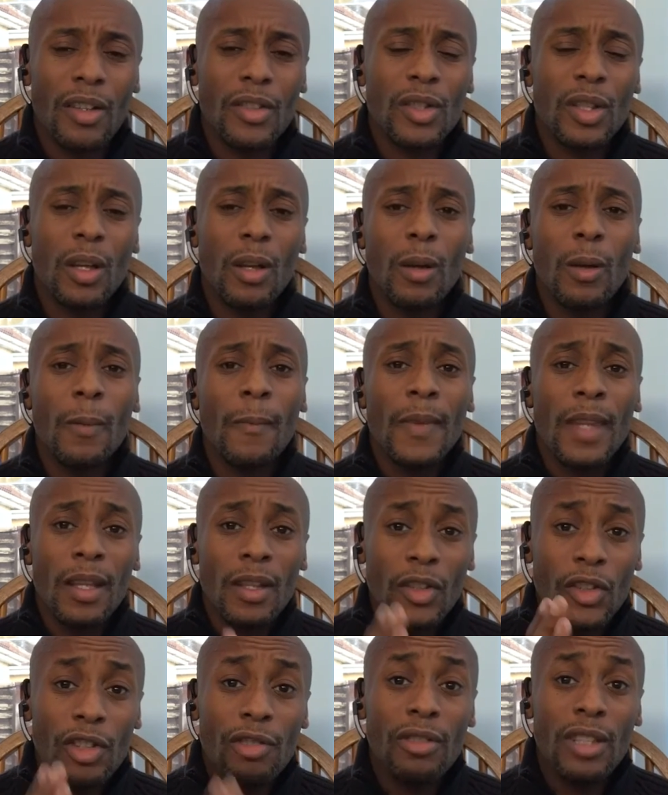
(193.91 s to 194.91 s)
So
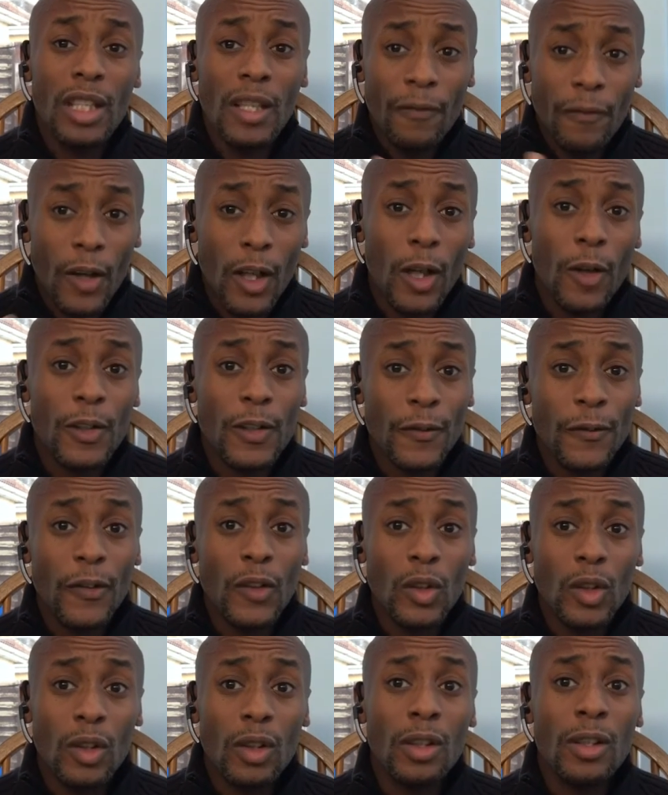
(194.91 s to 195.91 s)
3 follows
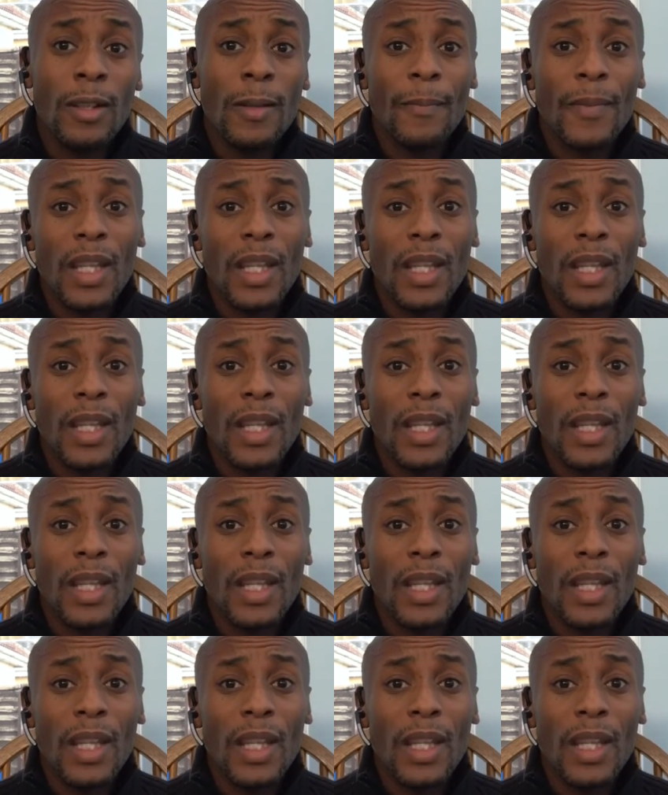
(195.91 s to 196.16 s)
4,